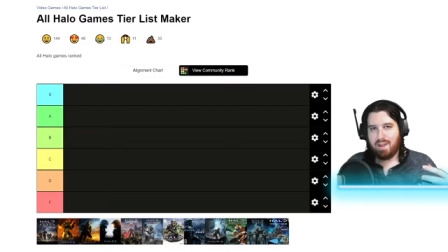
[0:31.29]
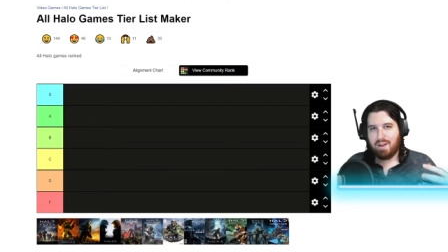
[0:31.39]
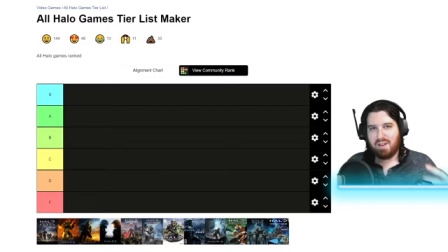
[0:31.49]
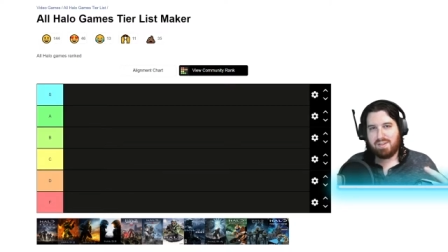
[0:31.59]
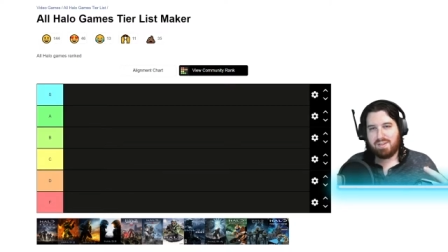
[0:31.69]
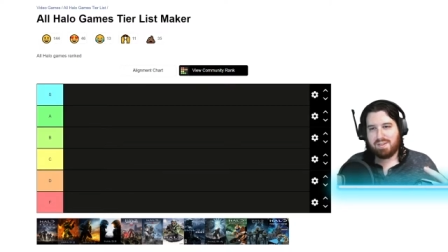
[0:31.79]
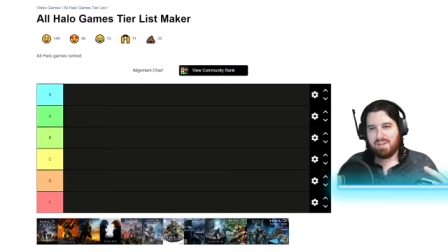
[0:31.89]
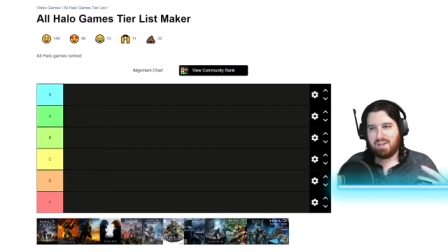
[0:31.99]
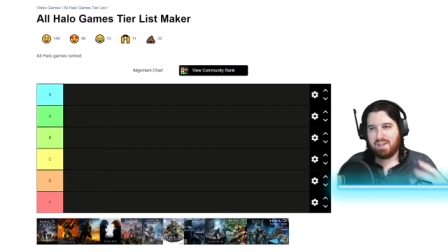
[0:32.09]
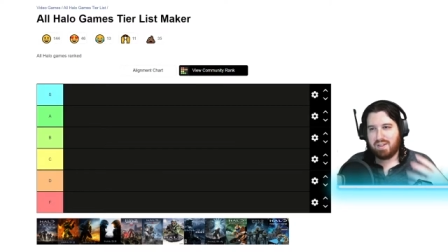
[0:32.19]
Let's
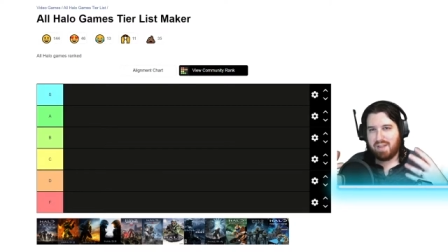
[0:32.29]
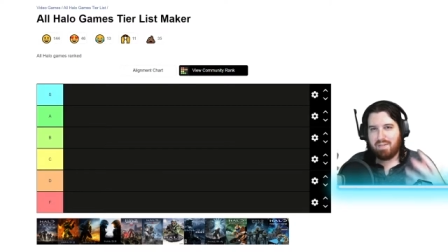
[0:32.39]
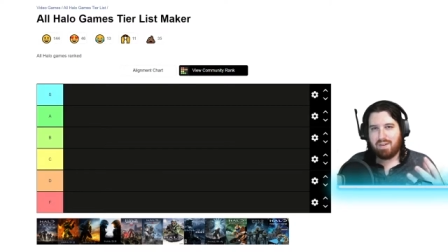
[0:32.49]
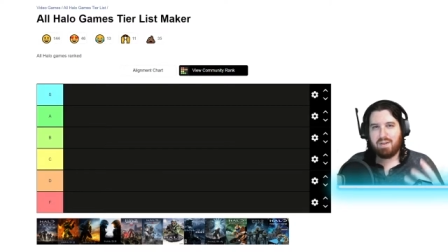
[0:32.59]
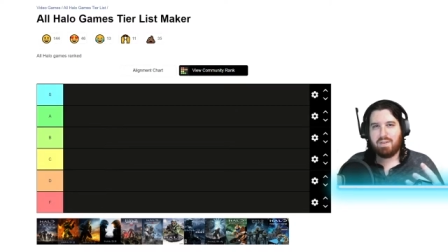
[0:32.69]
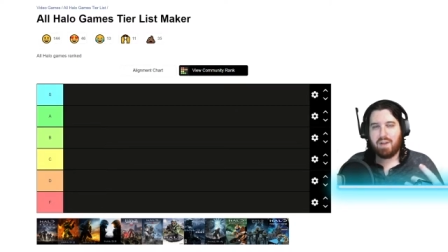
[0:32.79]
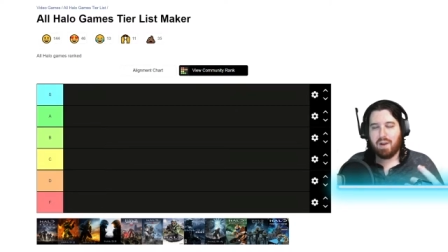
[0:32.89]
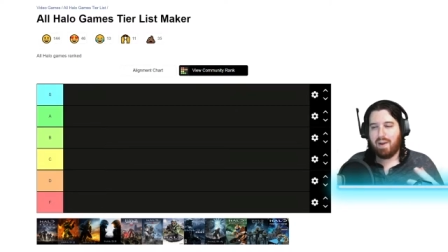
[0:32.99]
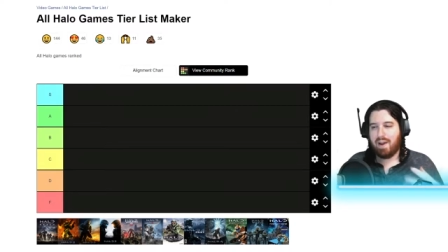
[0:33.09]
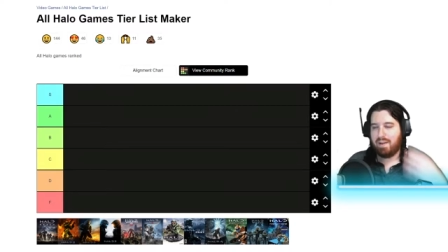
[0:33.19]
let's have our own
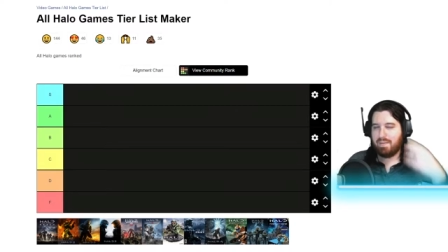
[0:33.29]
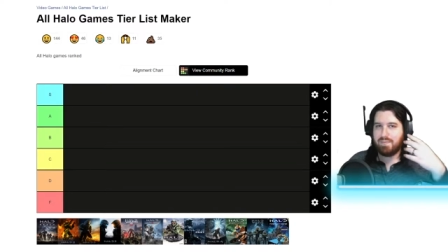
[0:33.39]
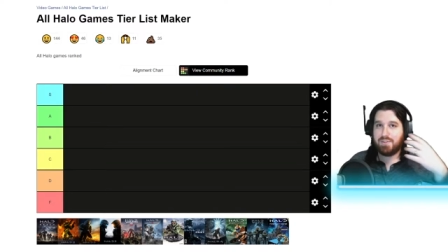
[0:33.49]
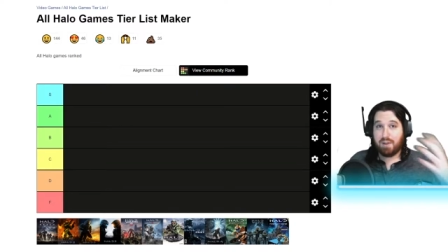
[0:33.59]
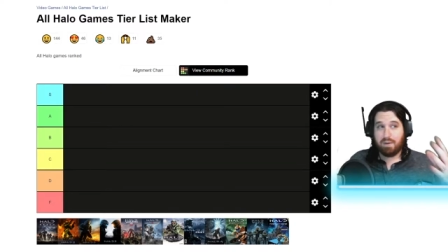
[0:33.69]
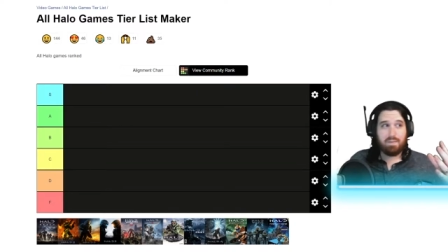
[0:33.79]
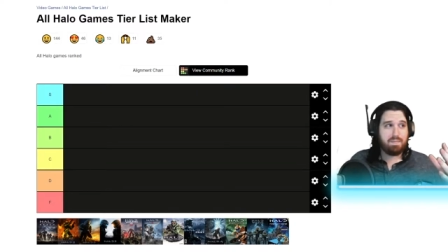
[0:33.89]
go at it. So